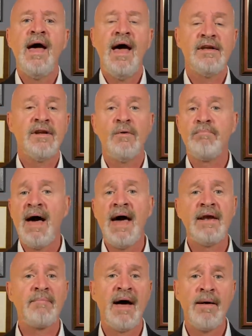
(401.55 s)
And you know,
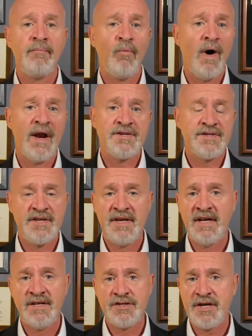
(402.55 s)
Bannon might want to sit
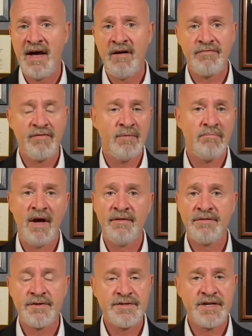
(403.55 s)
in jail for a
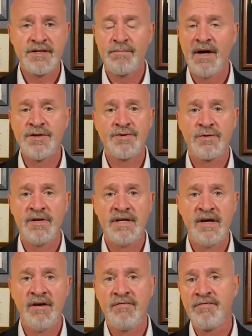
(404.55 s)
month or 6 months or a
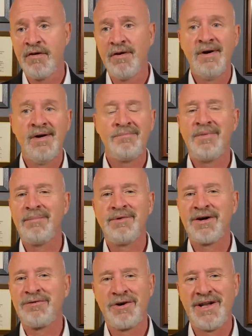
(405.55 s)
year for
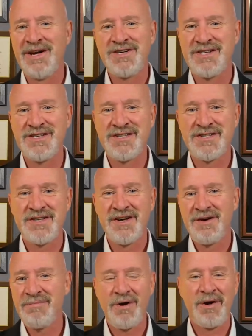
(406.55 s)
public relations
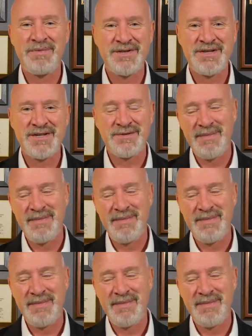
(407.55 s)
purposes.